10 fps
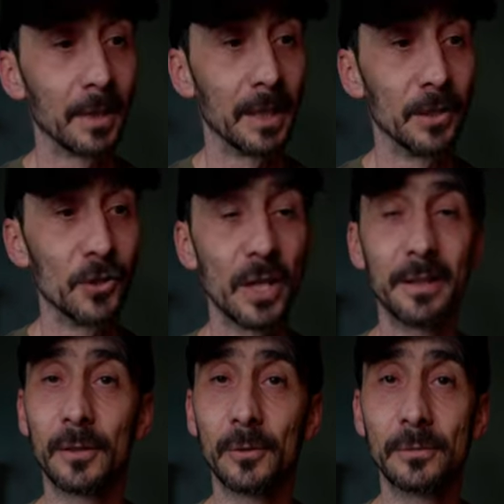in
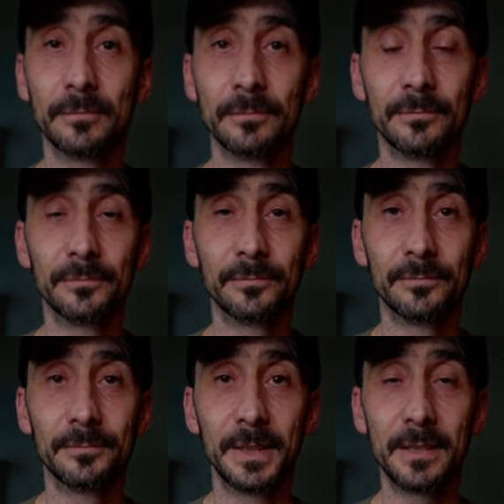general,
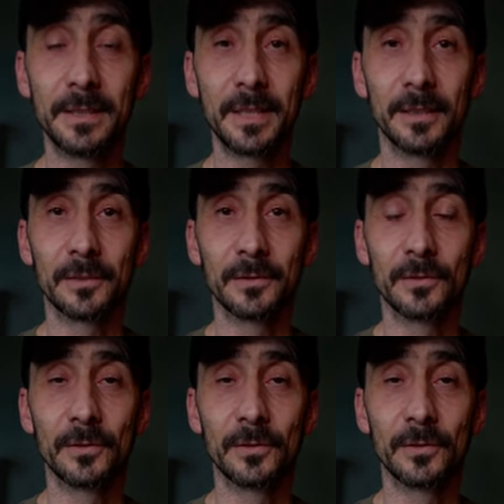this is it.